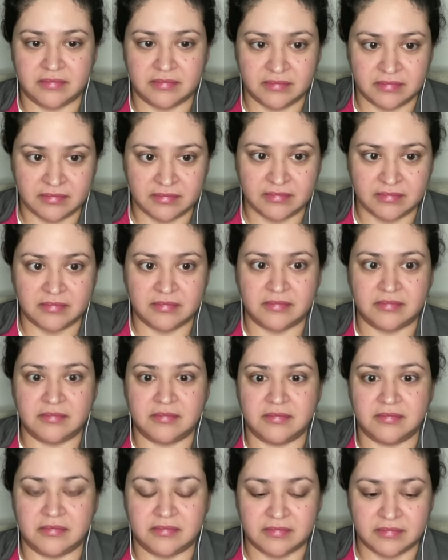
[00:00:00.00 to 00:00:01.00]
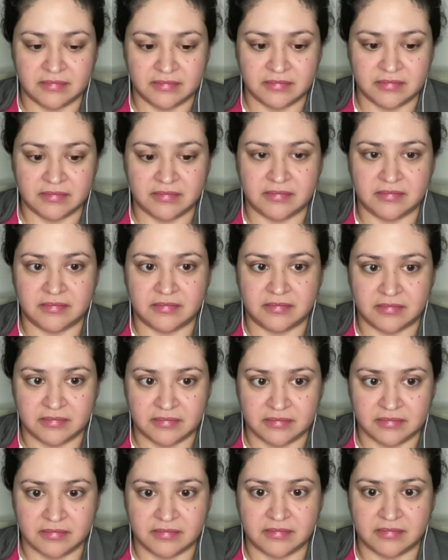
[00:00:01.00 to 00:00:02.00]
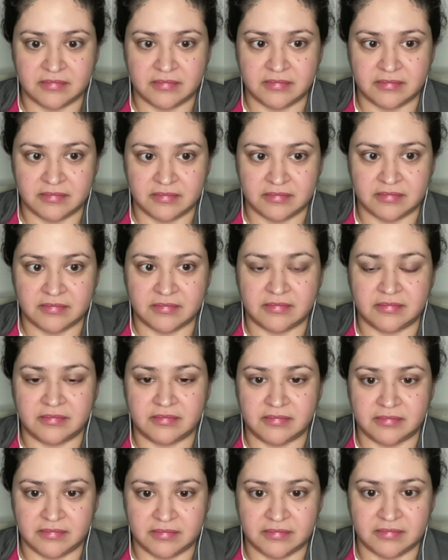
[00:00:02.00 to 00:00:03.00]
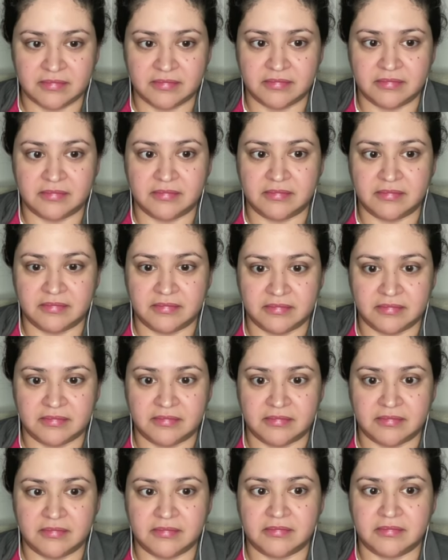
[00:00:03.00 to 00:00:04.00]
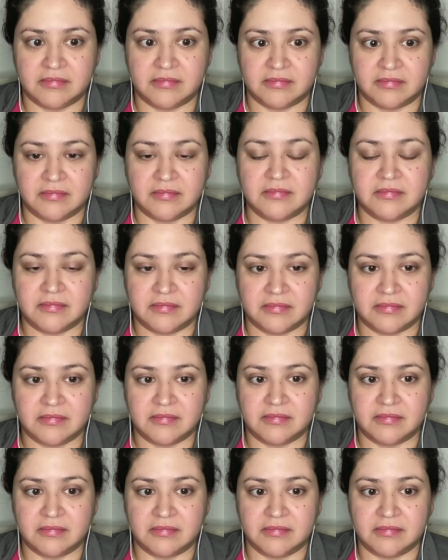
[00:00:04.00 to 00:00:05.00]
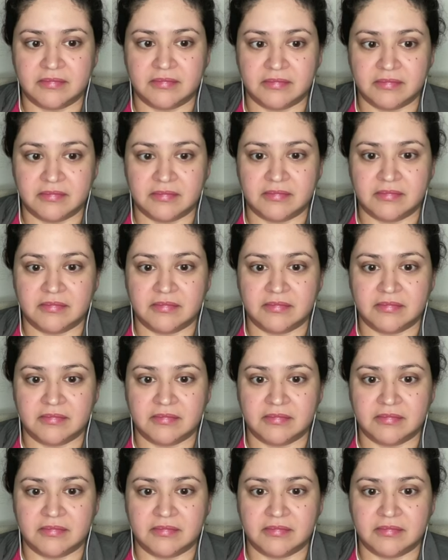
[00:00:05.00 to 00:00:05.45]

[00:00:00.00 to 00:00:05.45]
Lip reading: [no speech]